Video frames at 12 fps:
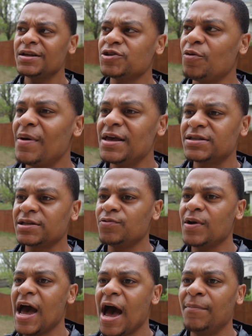so basically
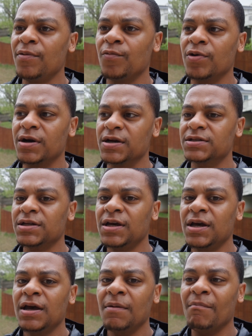what happened was
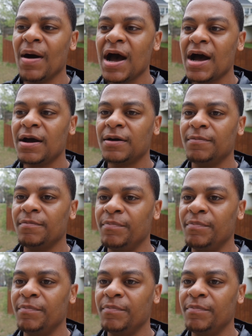my